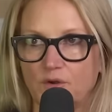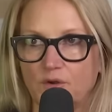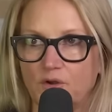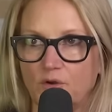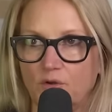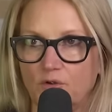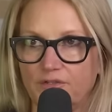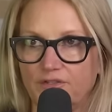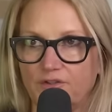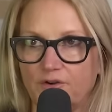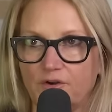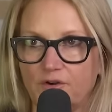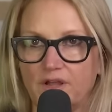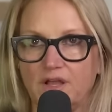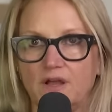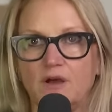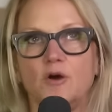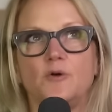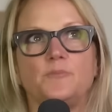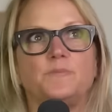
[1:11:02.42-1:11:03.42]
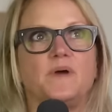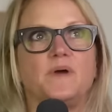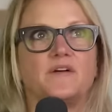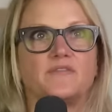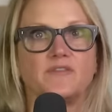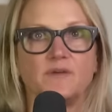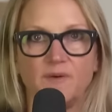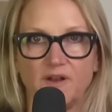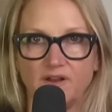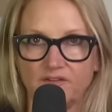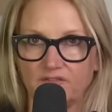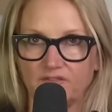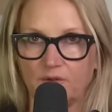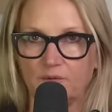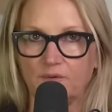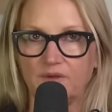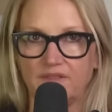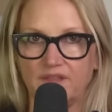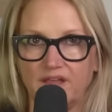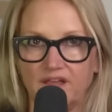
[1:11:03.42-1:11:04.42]
doing Whole thirty. Oh, everybody's
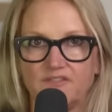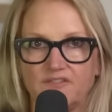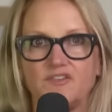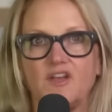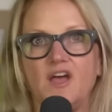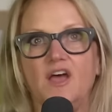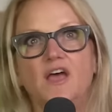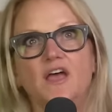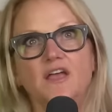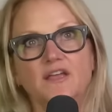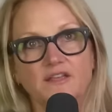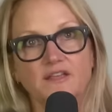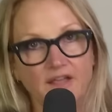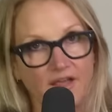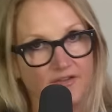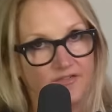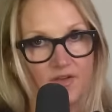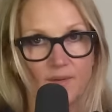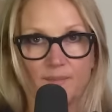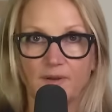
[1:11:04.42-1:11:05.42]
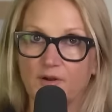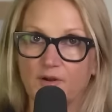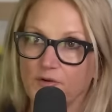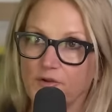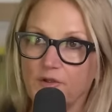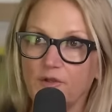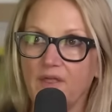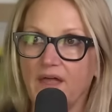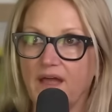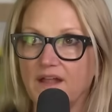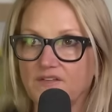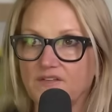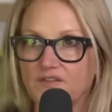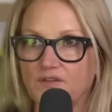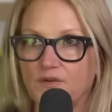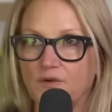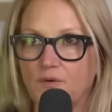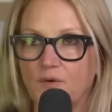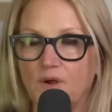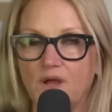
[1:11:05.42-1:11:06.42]
doing this. Guess I better do that
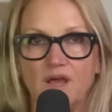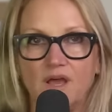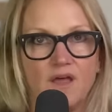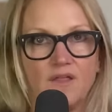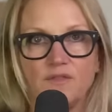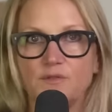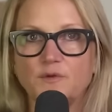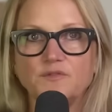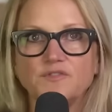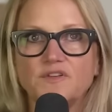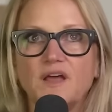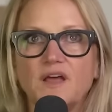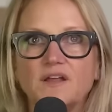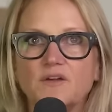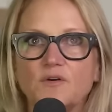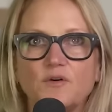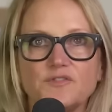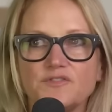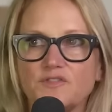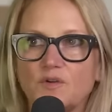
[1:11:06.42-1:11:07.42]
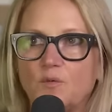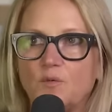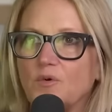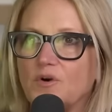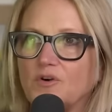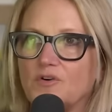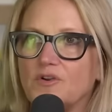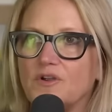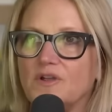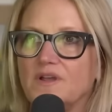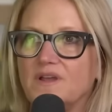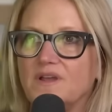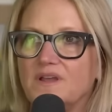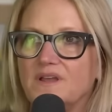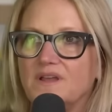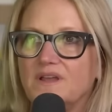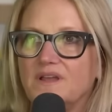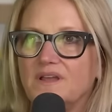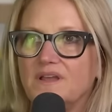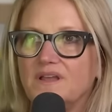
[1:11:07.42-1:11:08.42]
too. Those kind of goals don't work
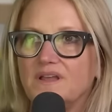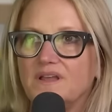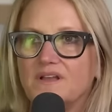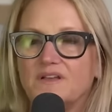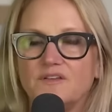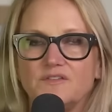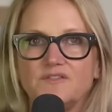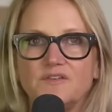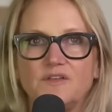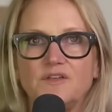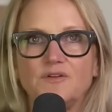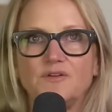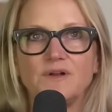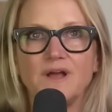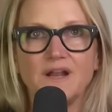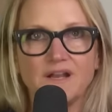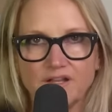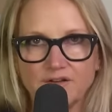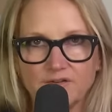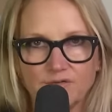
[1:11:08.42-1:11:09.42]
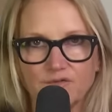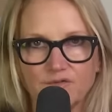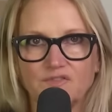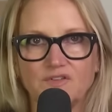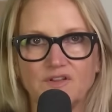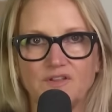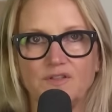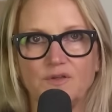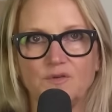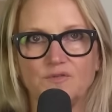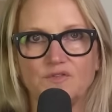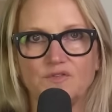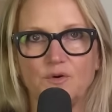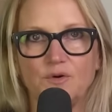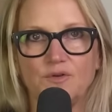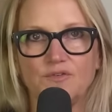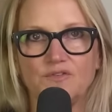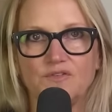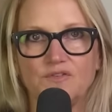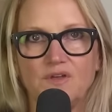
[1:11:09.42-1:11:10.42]
because you're not interested in those
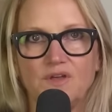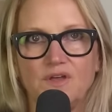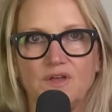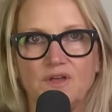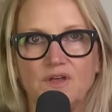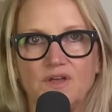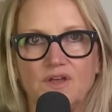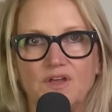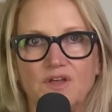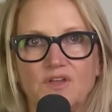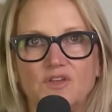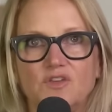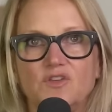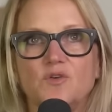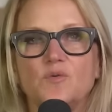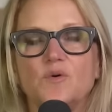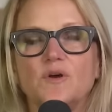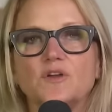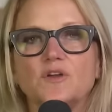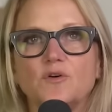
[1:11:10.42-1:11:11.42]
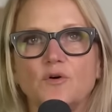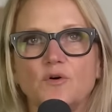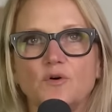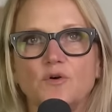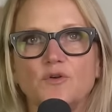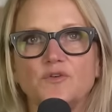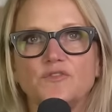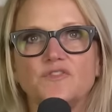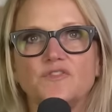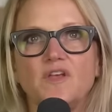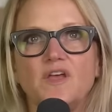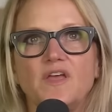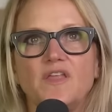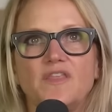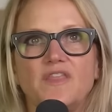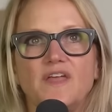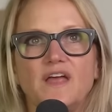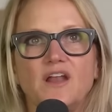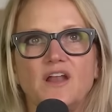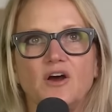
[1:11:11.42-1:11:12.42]
goals. You want goals
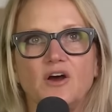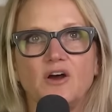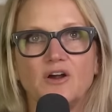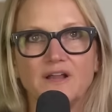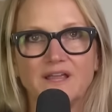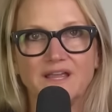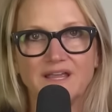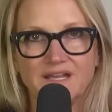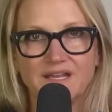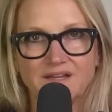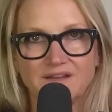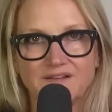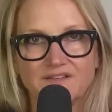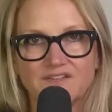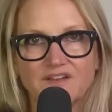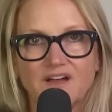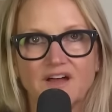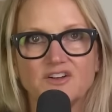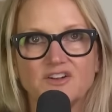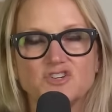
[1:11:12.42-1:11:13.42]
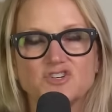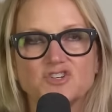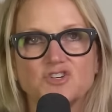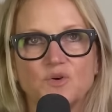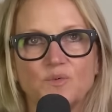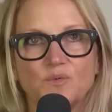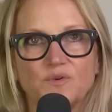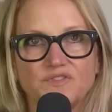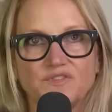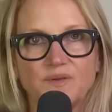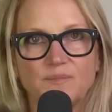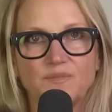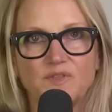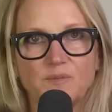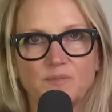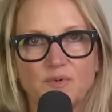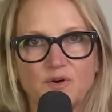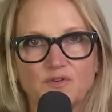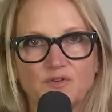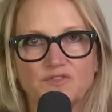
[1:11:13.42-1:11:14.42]
that are in touch with
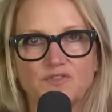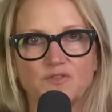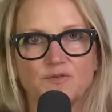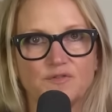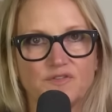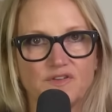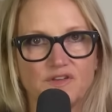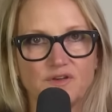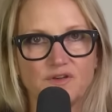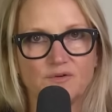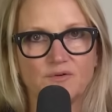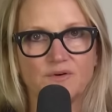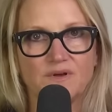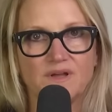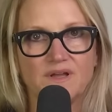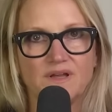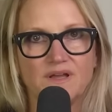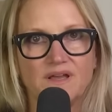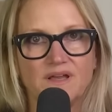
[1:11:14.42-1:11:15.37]
something personal to you.